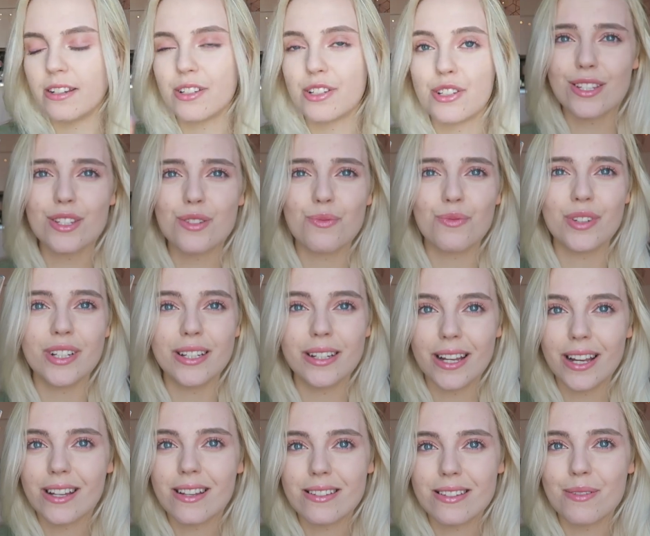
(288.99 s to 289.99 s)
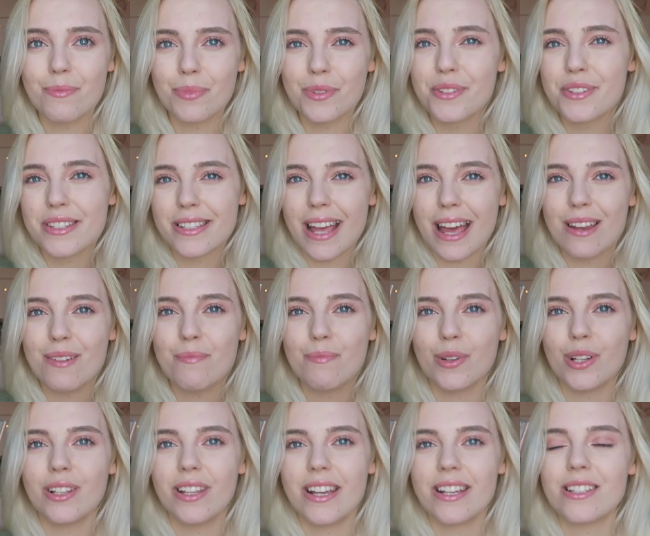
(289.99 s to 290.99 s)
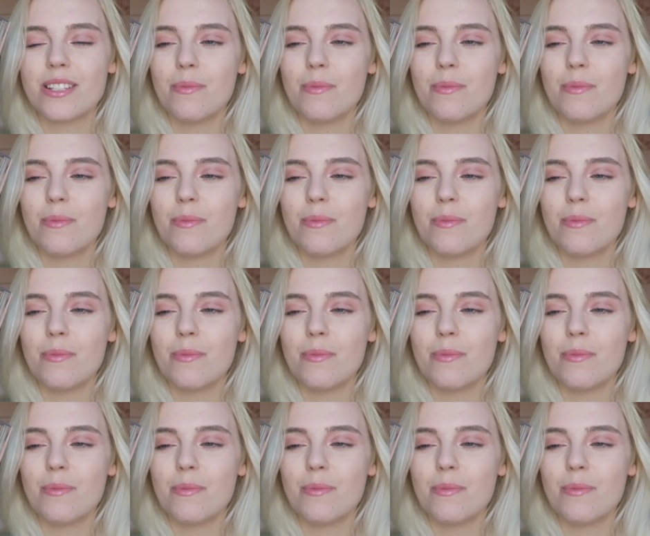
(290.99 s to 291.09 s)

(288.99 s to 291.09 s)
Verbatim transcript: This is really a simple scent, but like,